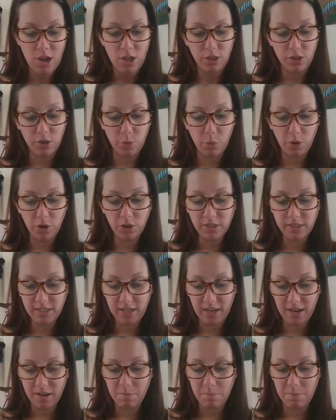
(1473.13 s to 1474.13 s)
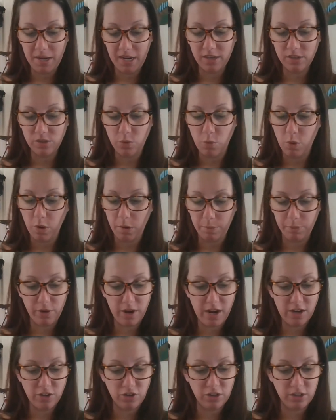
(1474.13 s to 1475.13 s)
the world's 10 biggest
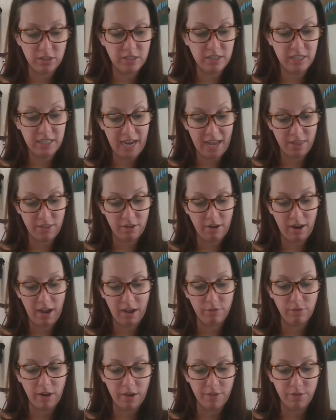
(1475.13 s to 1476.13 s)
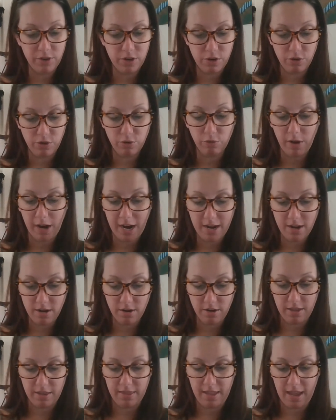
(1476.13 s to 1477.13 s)
corporations together had revenue greater
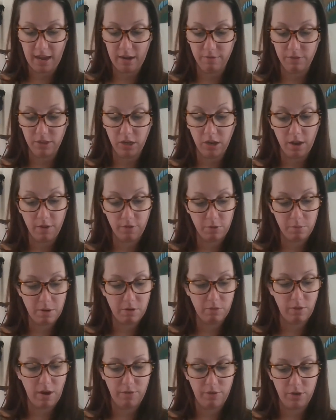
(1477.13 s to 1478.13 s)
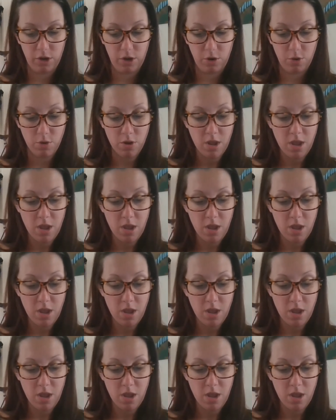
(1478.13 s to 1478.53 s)
than that of the government revenue